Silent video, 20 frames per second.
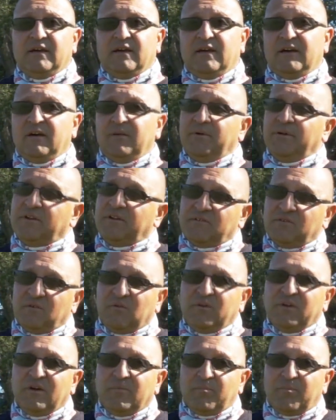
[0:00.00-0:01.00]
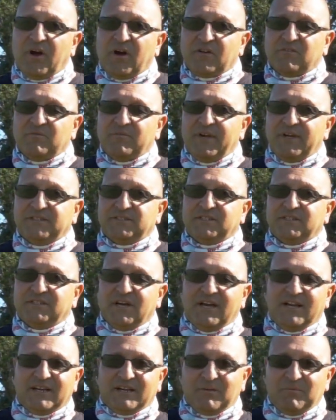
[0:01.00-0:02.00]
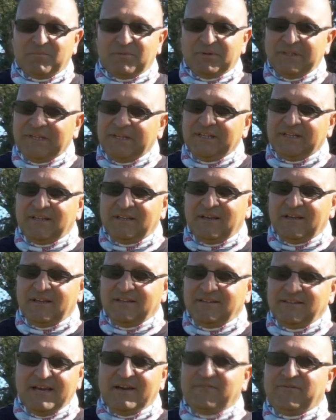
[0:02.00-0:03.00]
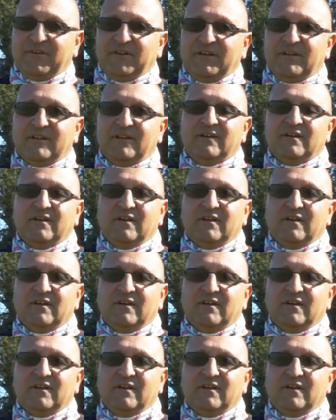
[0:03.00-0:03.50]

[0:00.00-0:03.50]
um, it is only approximation, not a complete definite.